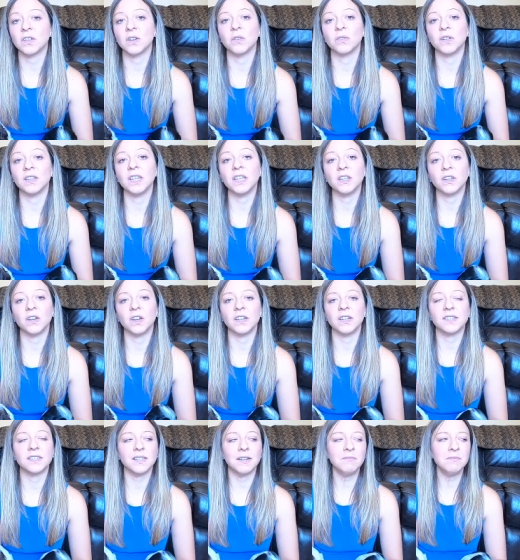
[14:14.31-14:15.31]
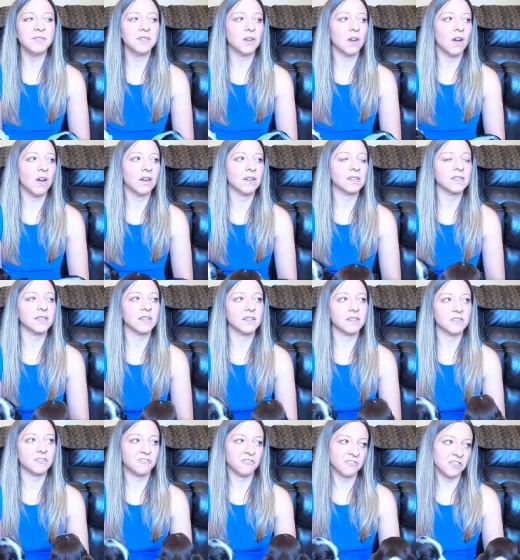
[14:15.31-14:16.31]
They're really good. Some dogs,
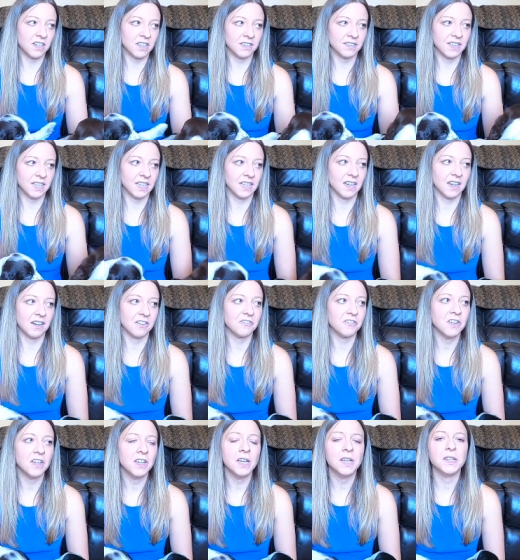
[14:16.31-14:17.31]
funnily enough,